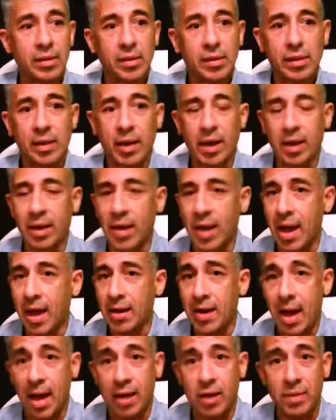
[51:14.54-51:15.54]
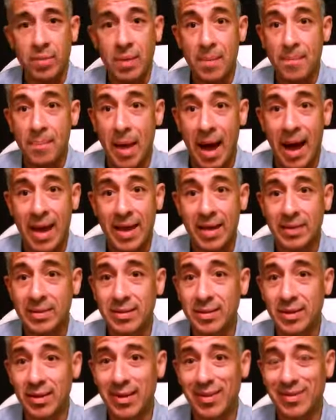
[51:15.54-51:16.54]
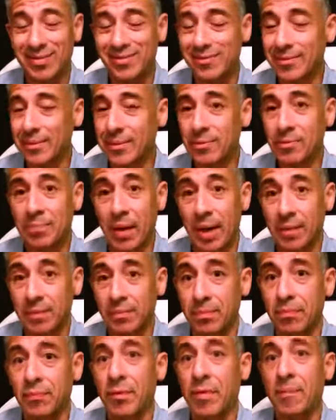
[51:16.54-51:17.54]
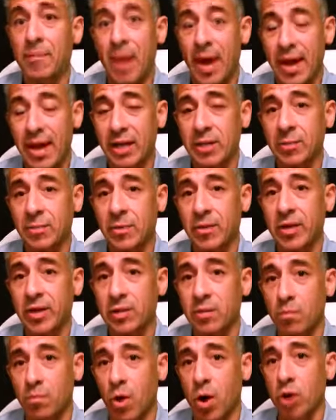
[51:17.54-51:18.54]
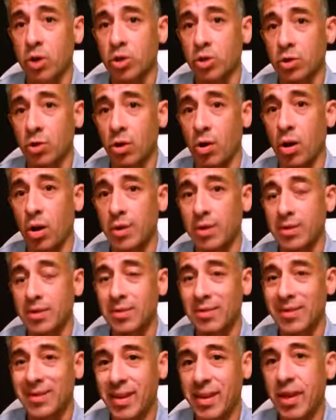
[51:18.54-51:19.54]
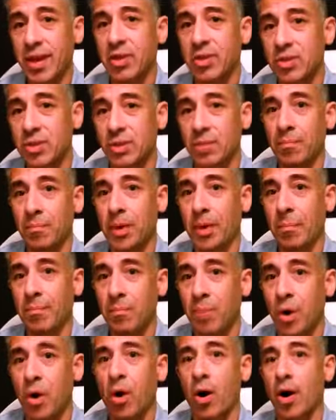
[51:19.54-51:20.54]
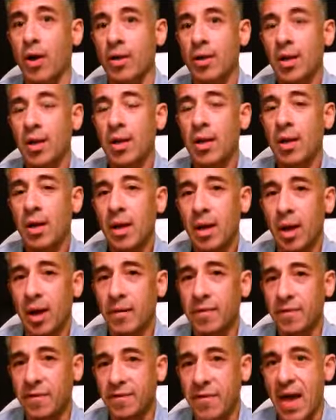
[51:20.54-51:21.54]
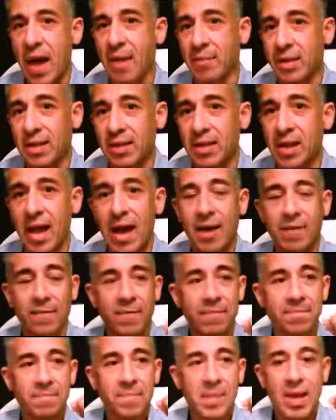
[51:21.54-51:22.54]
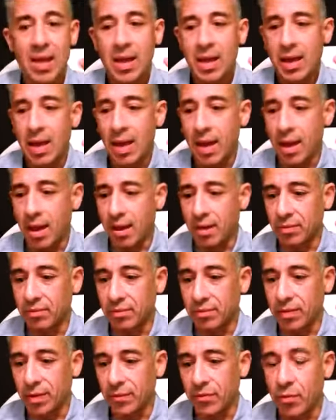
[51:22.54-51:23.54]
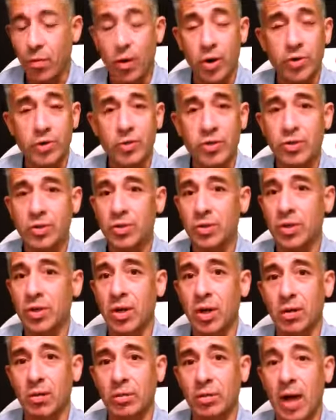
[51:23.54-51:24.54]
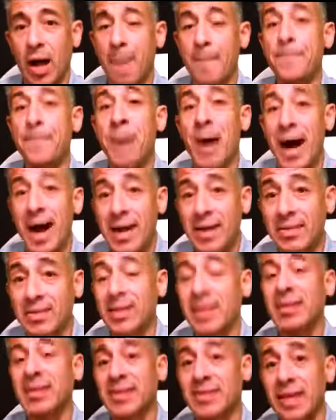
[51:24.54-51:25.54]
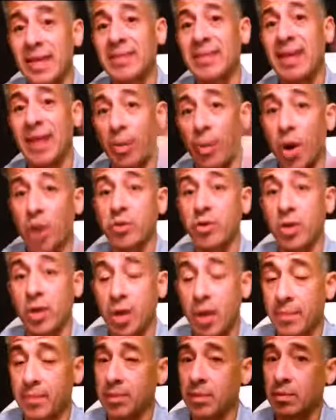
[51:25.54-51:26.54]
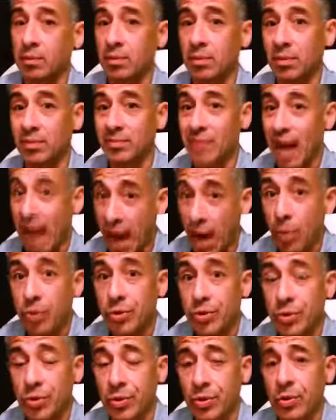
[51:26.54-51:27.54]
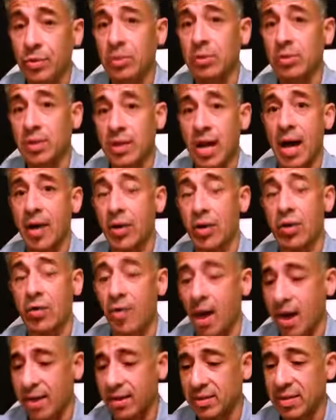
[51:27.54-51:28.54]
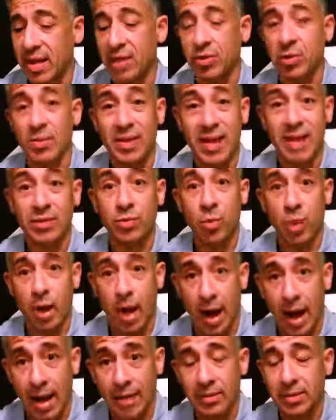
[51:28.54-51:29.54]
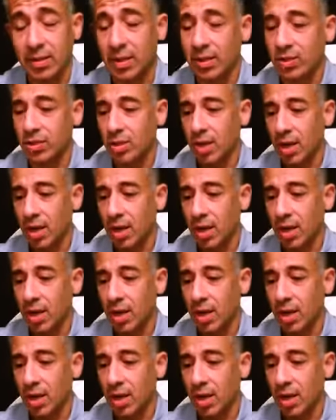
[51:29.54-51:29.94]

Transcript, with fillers: again, I could be biased, but from my experience, martial arts needs to be part of a family's life. And of course, you know, I'm biased in the sense that I want you to come to our school, Dinoto Karate Center, because that's where I teach.